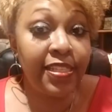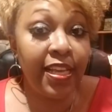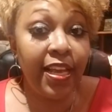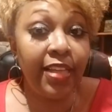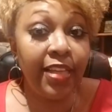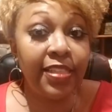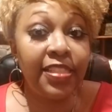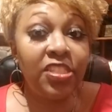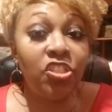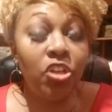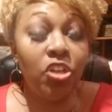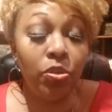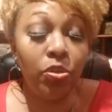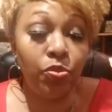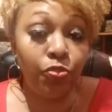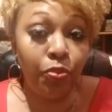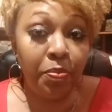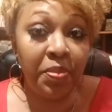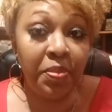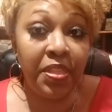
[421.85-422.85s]
it starts
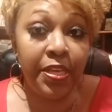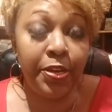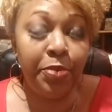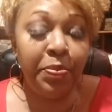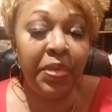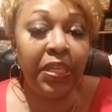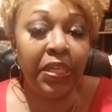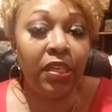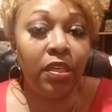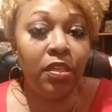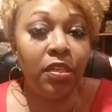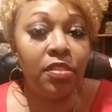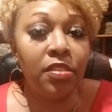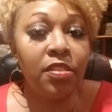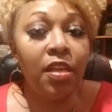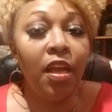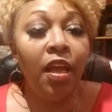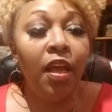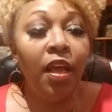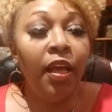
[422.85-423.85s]
from there because
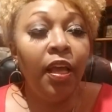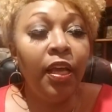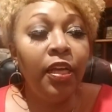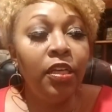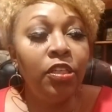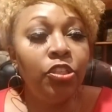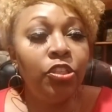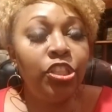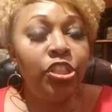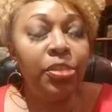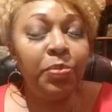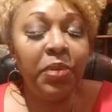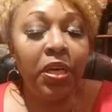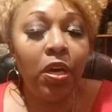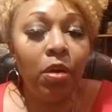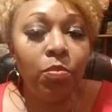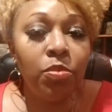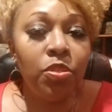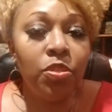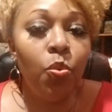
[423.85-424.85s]
she
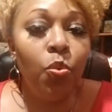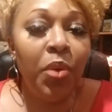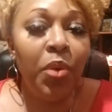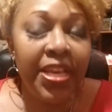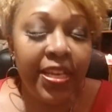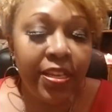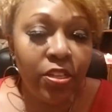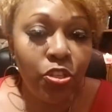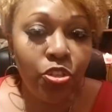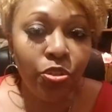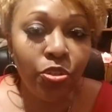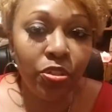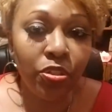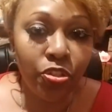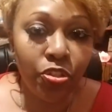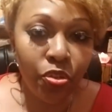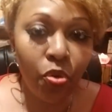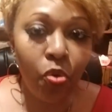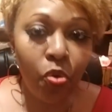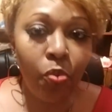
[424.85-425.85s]
becomes awakened to her
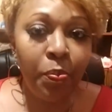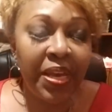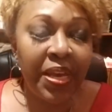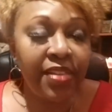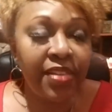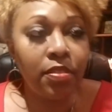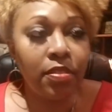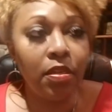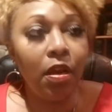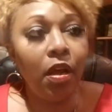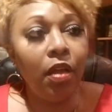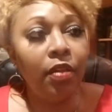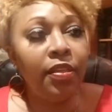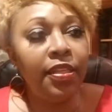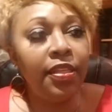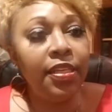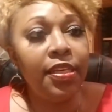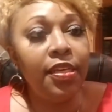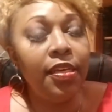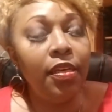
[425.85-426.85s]
soul based on
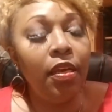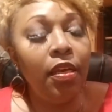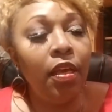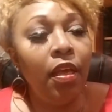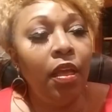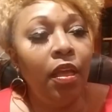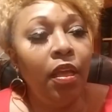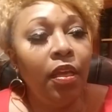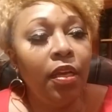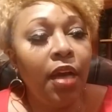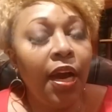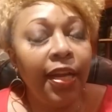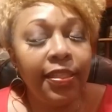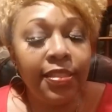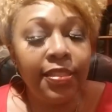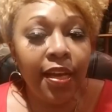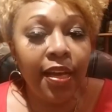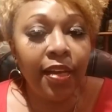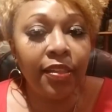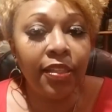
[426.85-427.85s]
the
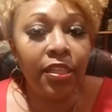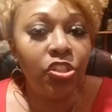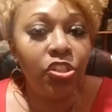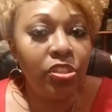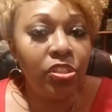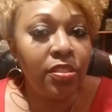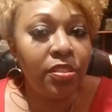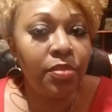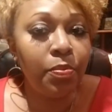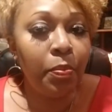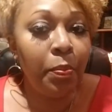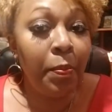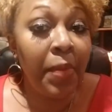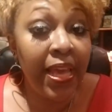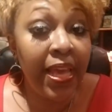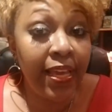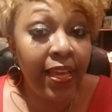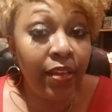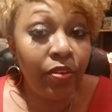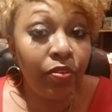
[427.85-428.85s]
contact that she's
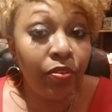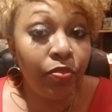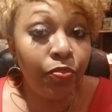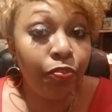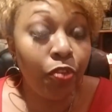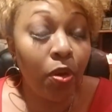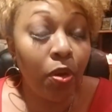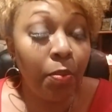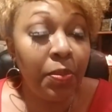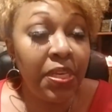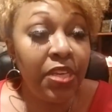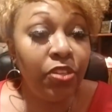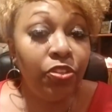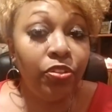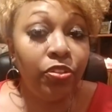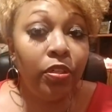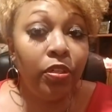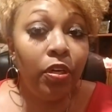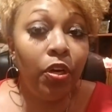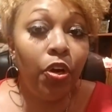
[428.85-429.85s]
made from either
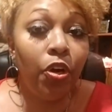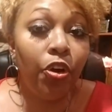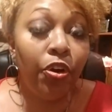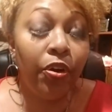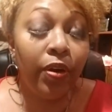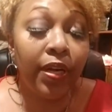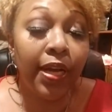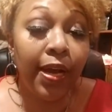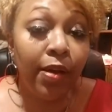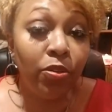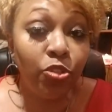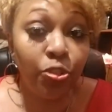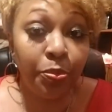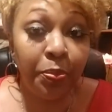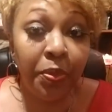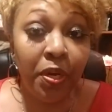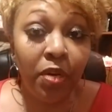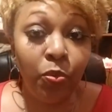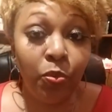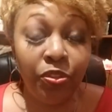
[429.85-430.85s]
her
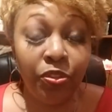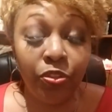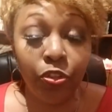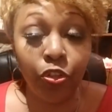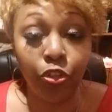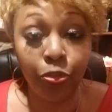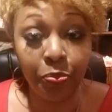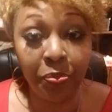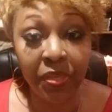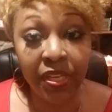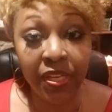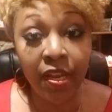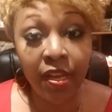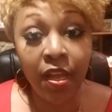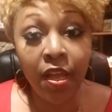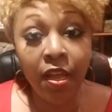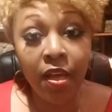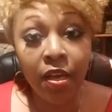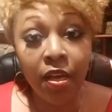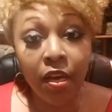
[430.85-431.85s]
counterpart, whether it could be
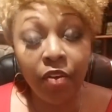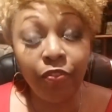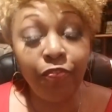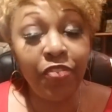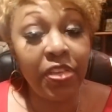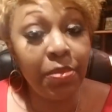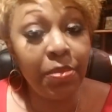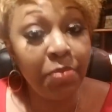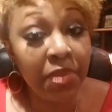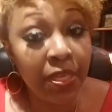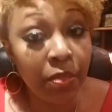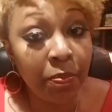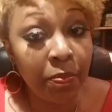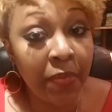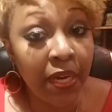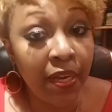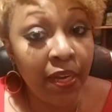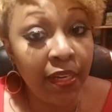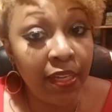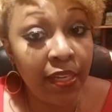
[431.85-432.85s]
a female
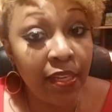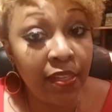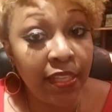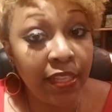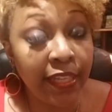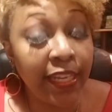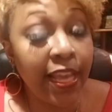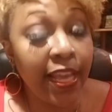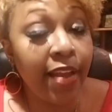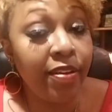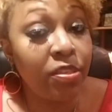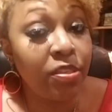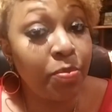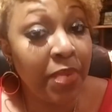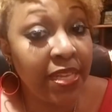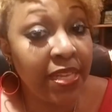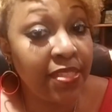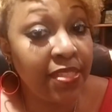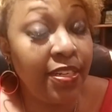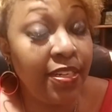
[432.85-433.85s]
body that carries
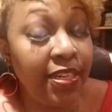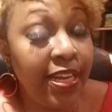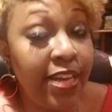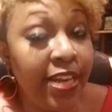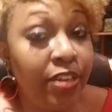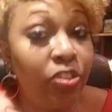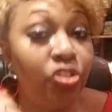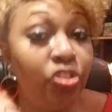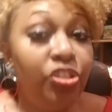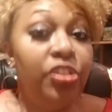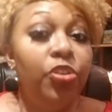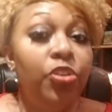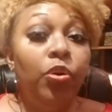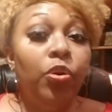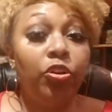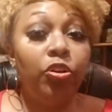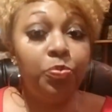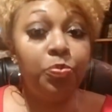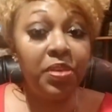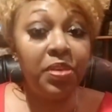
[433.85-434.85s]
masculine energy, or it could
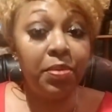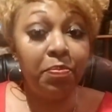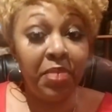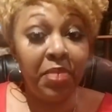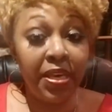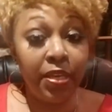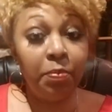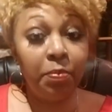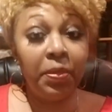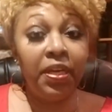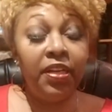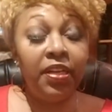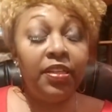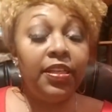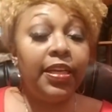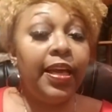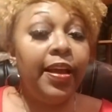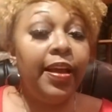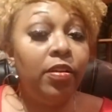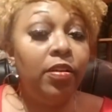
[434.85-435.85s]
be a male body that
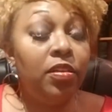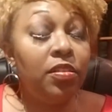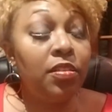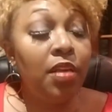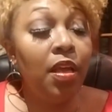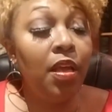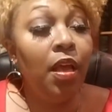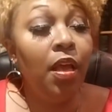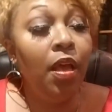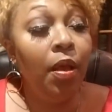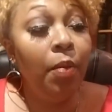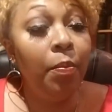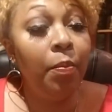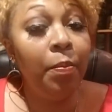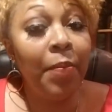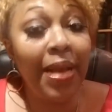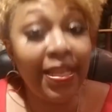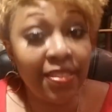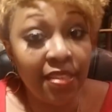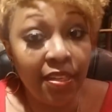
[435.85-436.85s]
carries
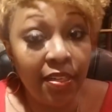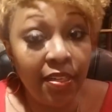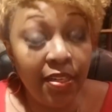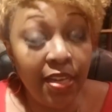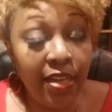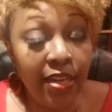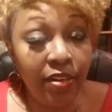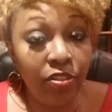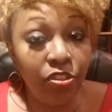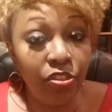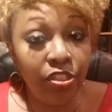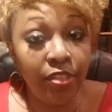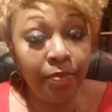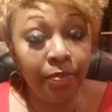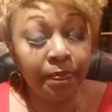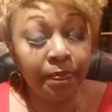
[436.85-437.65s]
masculine energy.